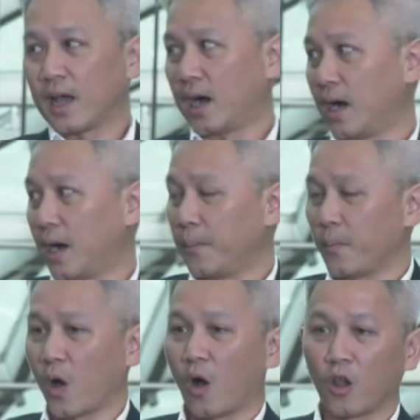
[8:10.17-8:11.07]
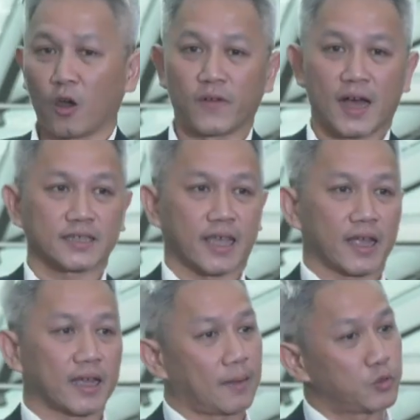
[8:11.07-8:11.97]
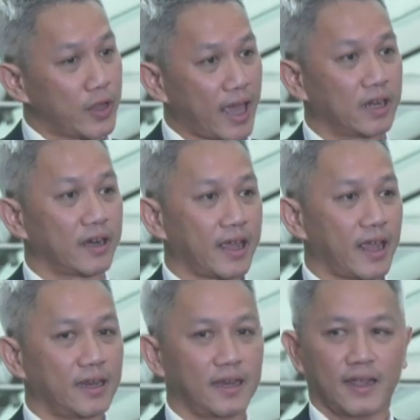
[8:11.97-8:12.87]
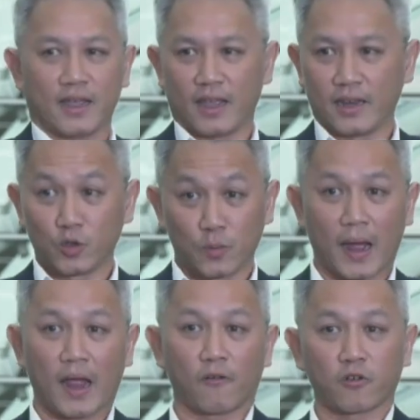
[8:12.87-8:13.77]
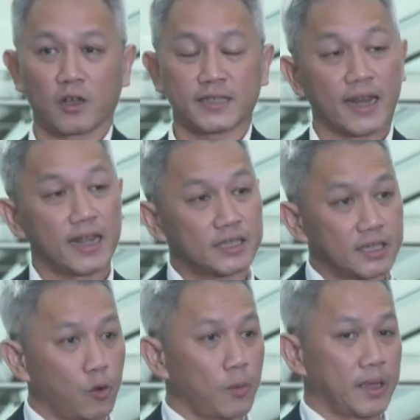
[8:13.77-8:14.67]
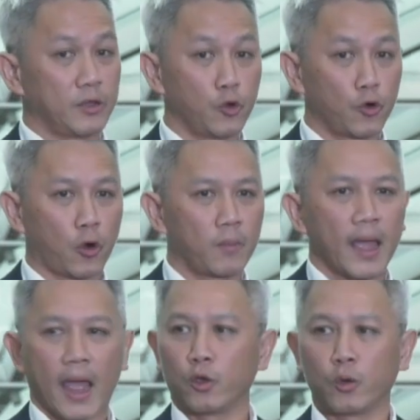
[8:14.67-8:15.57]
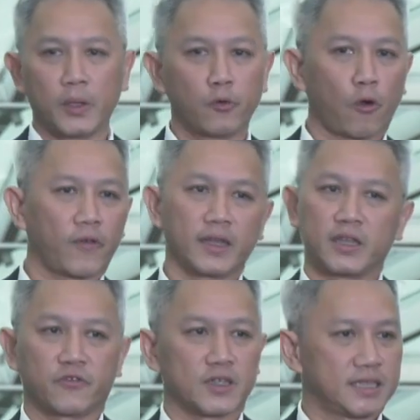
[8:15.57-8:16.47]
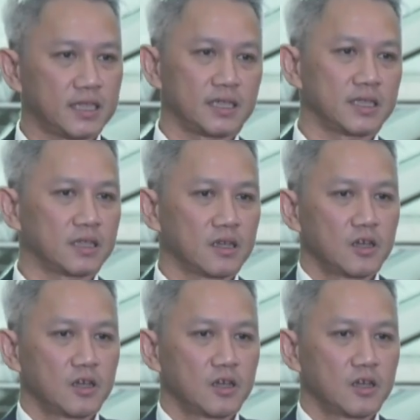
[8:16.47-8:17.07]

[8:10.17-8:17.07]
all of us can come together again in Dubai, of course, and next year we'll be in Europe, and you'll be roving in different cities.